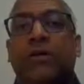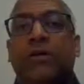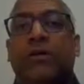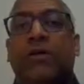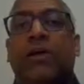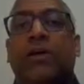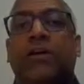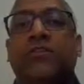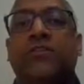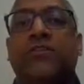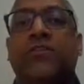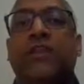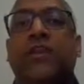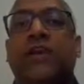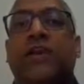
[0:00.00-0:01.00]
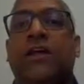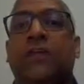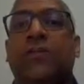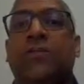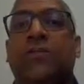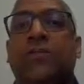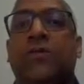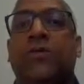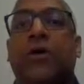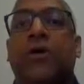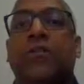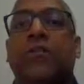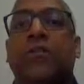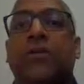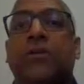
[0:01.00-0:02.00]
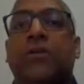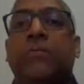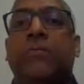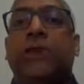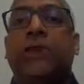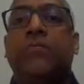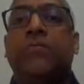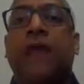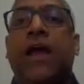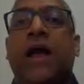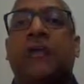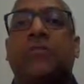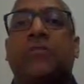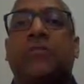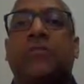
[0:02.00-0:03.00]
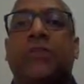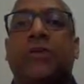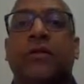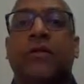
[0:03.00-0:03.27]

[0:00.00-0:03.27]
Very interested in your thoughts and reactions.